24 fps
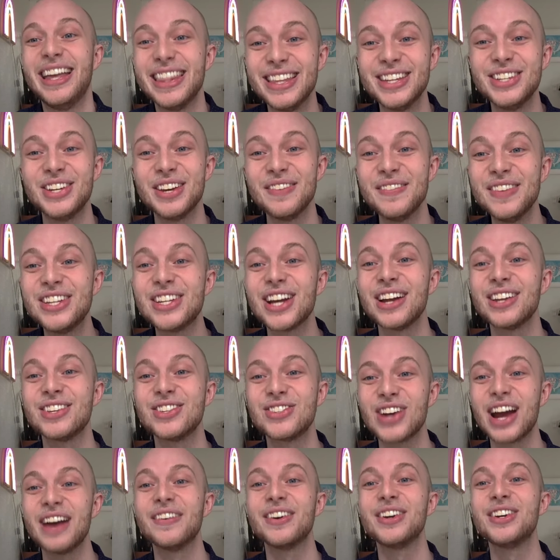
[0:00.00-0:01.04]
the Jimmy John's
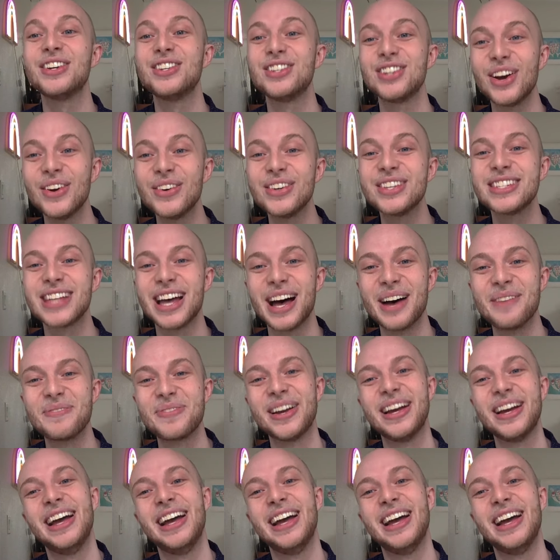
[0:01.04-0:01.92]
driver shows up,